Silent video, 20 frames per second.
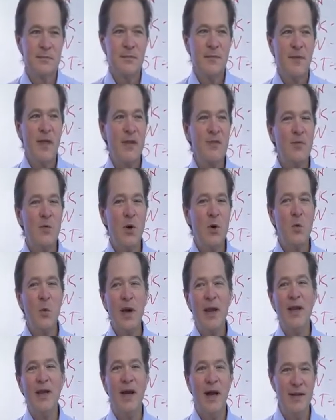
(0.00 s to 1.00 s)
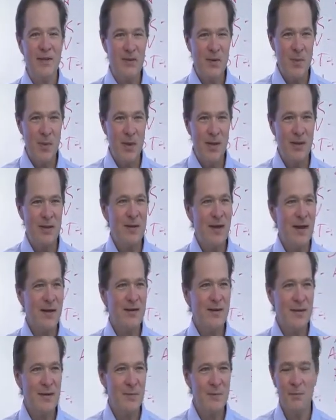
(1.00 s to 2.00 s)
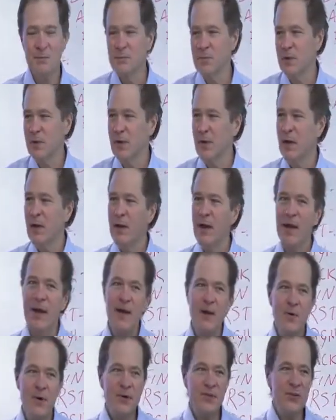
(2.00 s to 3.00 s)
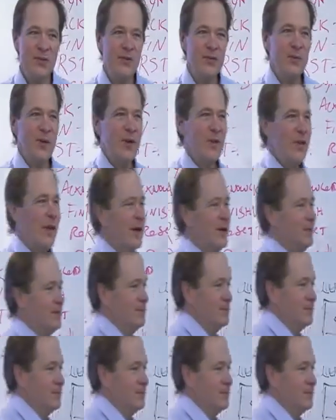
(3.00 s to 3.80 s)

That's one way not to be detected. Any questions about that?